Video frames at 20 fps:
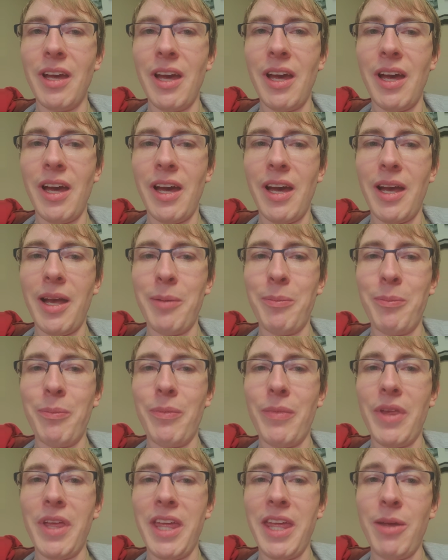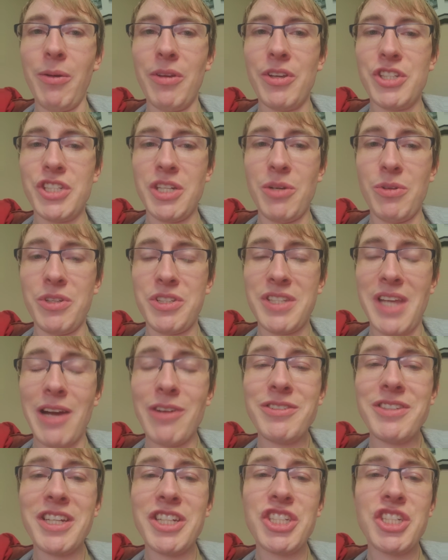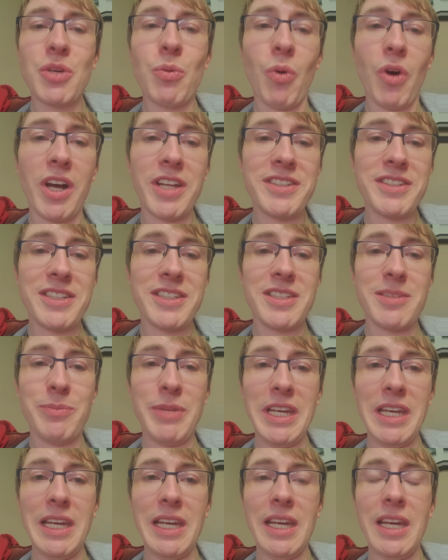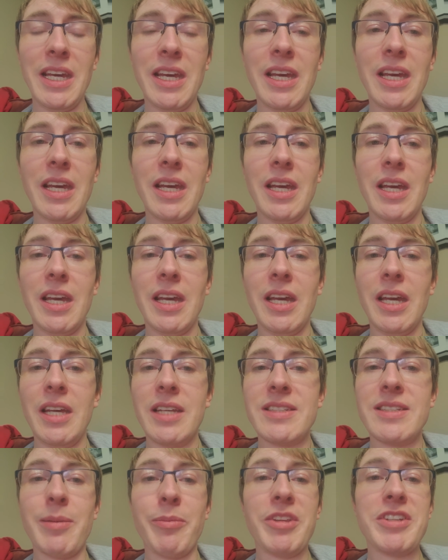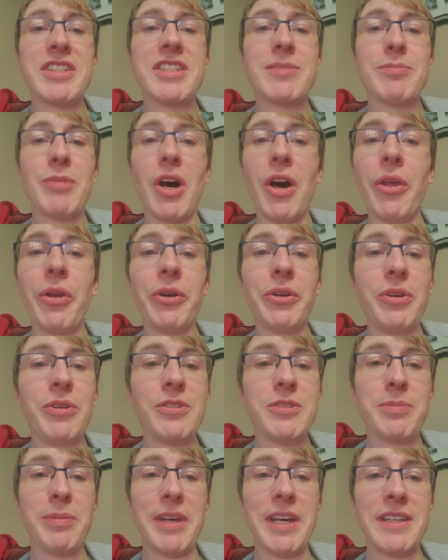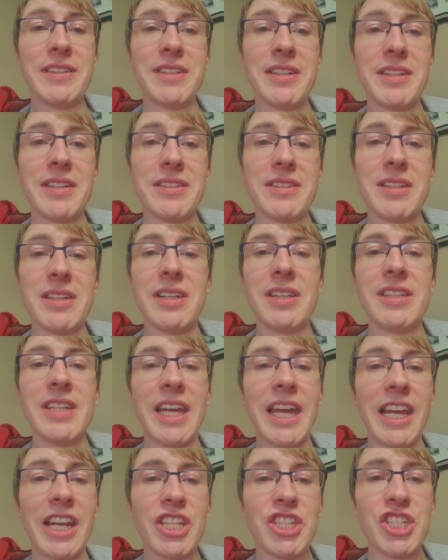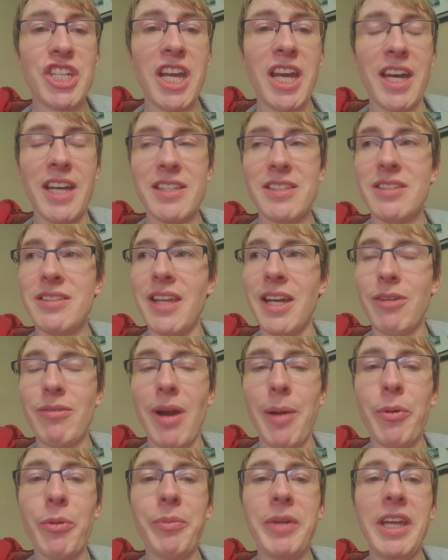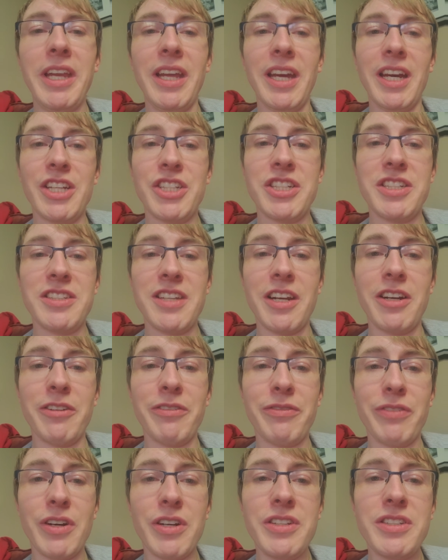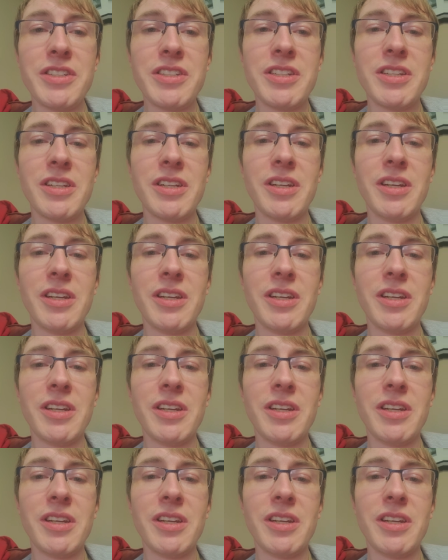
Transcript: She sounds like she wants it to be some of the smaller news places to get a chance, like Rebel Media. She said her first